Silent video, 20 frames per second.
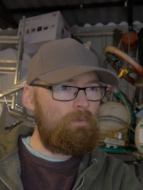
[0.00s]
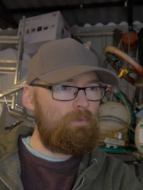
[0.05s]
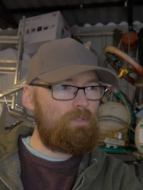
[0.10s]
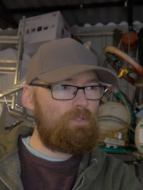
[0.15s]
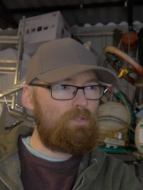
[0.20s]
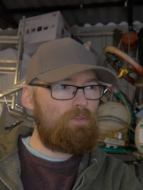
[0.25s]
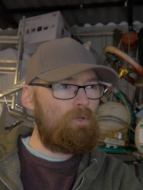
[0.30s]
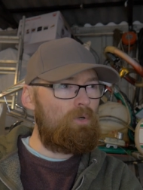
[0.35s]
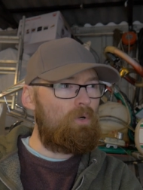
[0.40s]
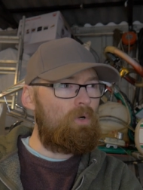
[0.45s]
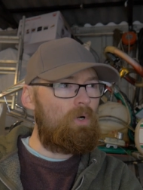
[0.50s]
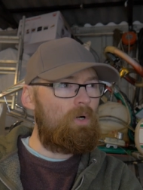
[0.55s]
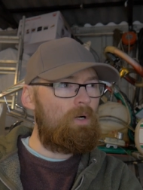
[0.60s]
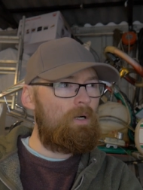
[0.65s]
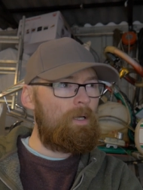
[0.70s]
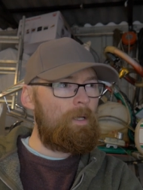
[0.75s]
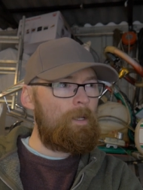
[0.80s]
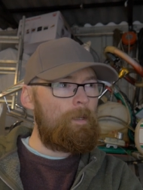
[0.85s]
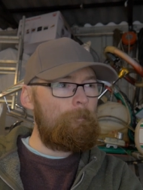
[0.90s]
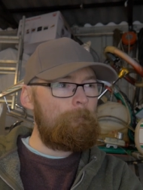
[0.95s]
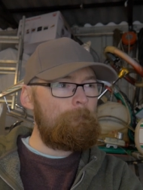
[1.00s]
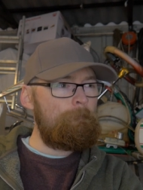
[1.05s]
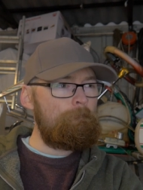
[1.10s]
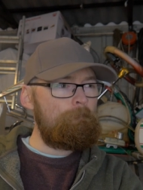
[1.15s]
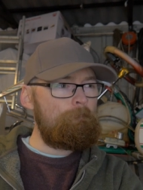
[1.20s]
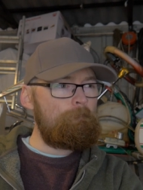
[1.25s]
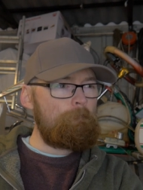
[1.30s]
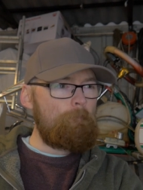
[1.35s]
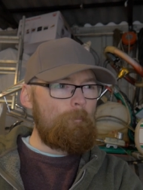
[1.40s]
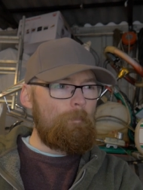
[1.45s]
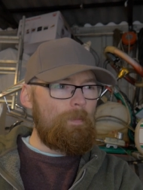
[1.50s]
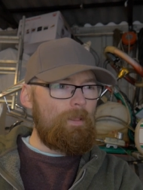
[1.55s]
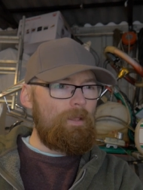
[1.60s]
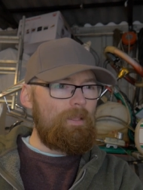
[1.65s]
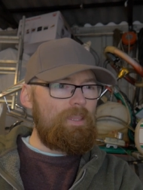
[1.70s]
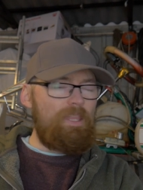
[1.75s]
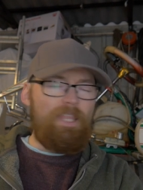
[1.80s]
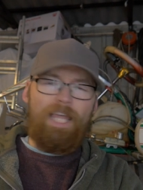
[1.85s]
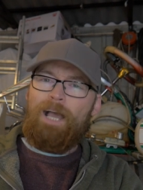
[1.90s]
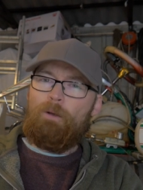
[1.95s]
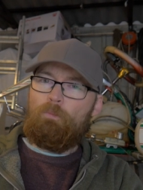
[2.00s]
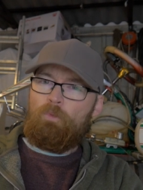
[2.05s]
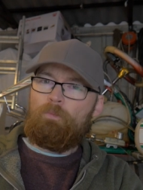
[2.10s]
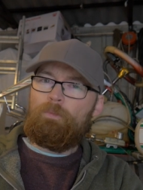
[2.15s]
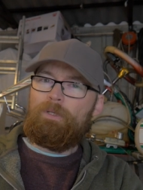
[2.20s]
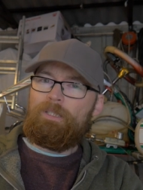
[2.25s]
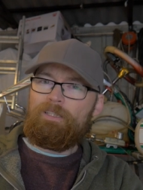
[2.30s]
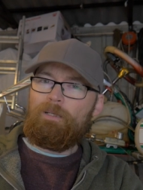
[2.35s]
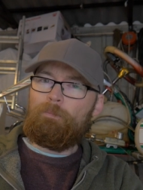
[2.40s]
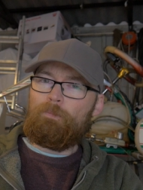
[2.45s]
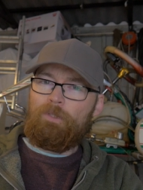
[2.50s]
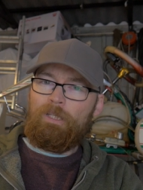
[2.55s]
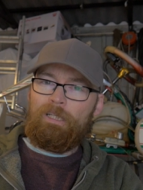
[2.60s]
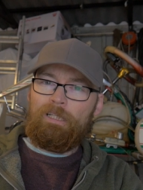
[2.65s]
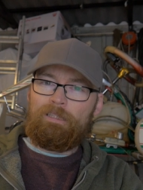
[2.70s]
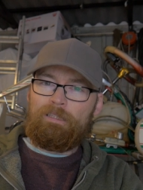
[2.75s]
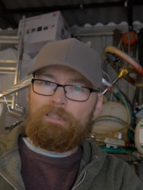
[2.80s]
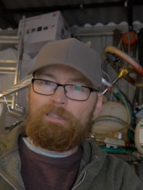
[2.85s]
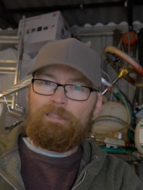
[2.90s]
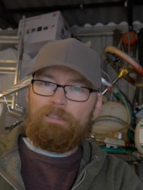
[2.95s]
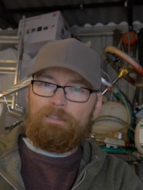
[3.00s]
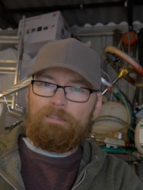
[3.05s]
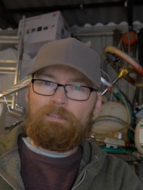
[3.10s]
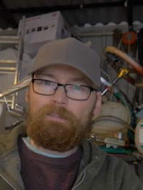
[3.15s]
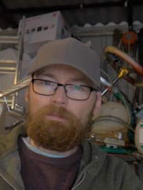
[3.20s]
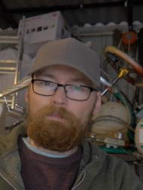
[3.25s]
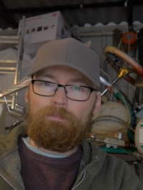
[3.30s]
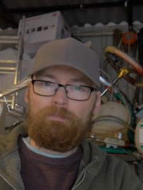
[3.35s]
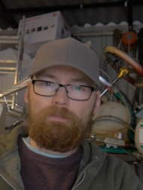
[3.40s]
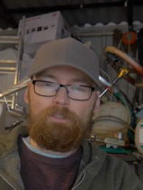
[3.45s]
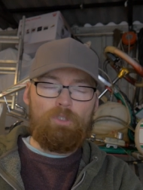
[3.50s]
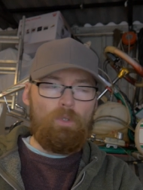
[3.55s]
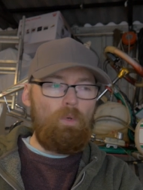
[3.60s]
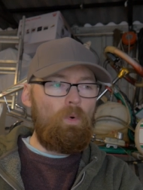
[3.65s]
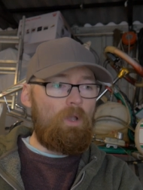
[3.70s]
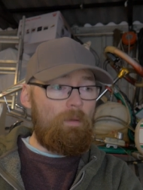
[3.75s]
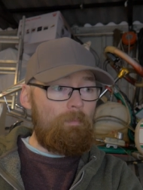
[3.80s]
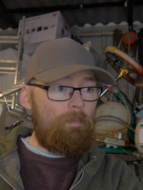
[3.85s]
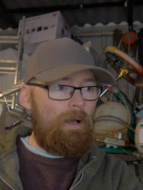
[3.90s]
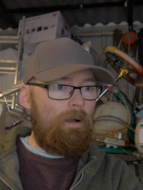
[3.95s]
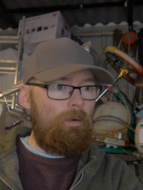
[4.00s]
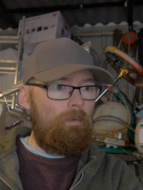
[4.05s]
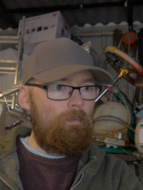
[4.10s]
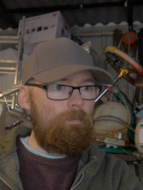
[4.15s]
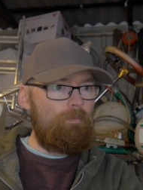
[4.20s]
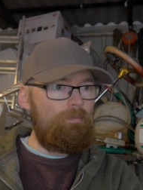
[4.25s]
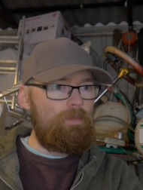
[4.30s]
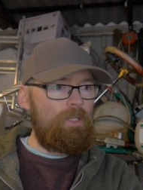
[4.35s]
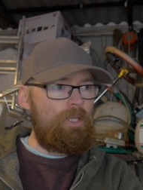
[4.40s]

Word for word: I would have thought that would be something to, to talk about,